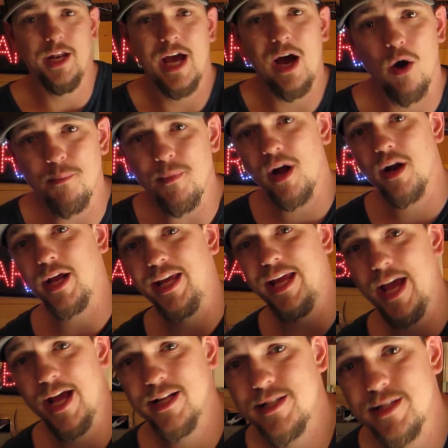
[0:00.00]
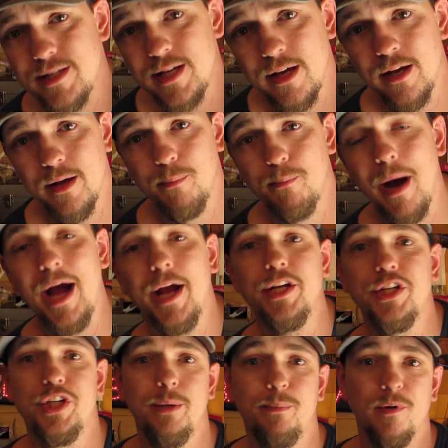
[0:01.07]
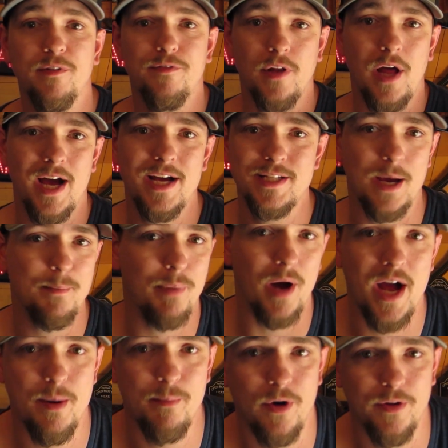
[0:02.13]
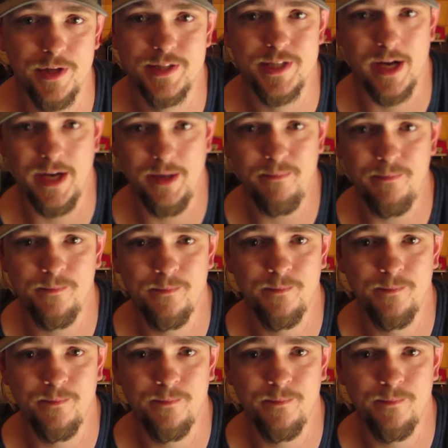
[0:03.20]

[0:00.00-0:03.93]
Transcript: Now, I'm not against buying cheaper flies, I buy them all the time.